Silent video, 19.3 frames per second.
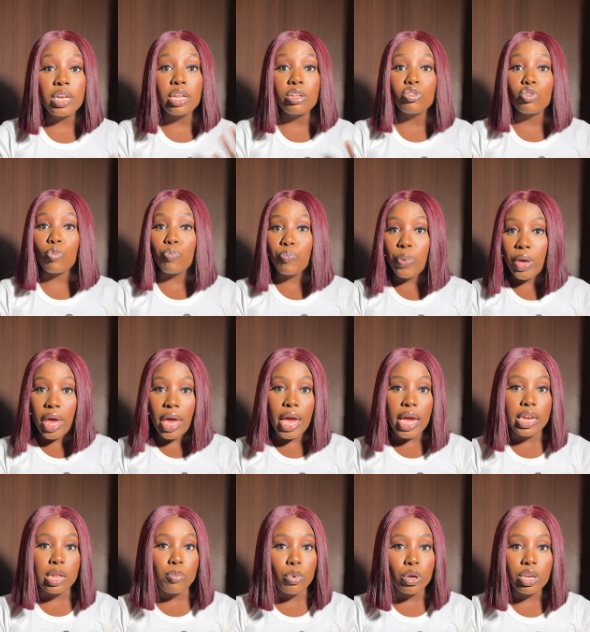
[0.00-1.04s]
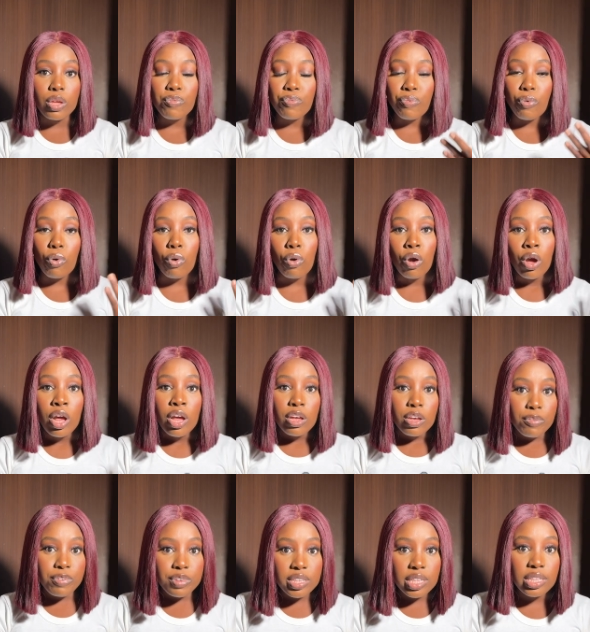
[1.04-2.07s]
need to pay any money for
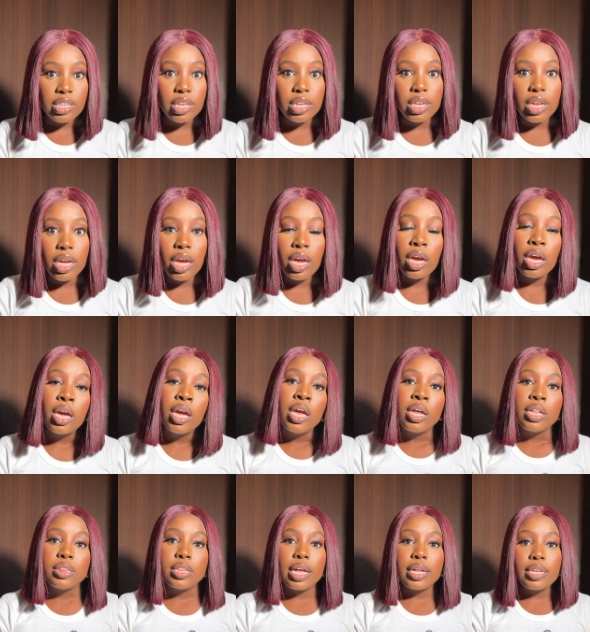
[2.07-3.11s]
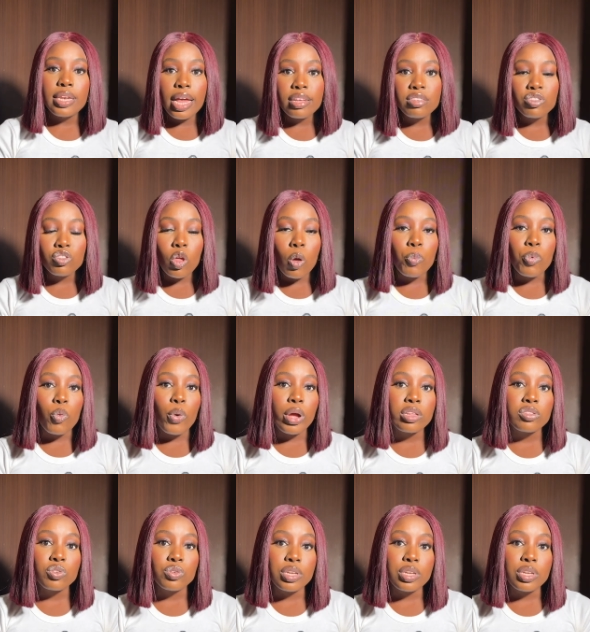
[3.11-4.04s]
visiting there. Then next up, we went to